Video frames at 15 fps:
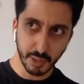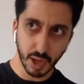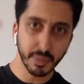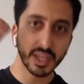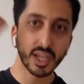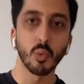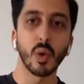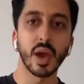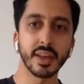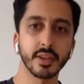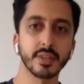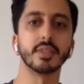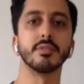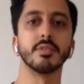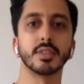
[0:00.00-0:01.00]
public
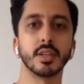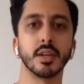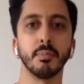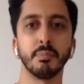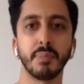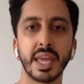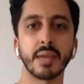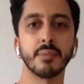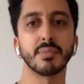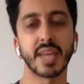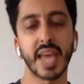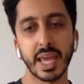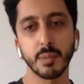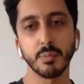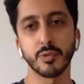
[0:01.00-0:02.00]
awareness of the term BAME
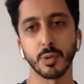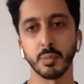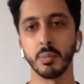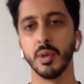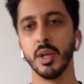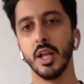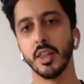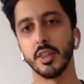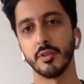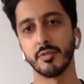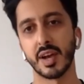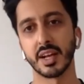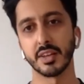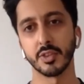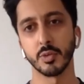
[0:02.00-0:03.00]
came from the
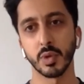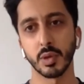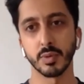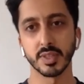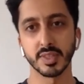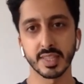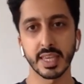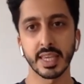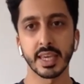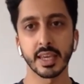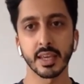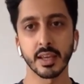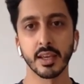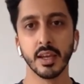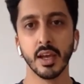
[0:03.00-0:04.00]
fact that we were
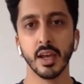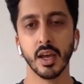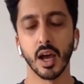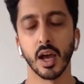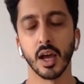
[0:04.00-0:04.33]
seeing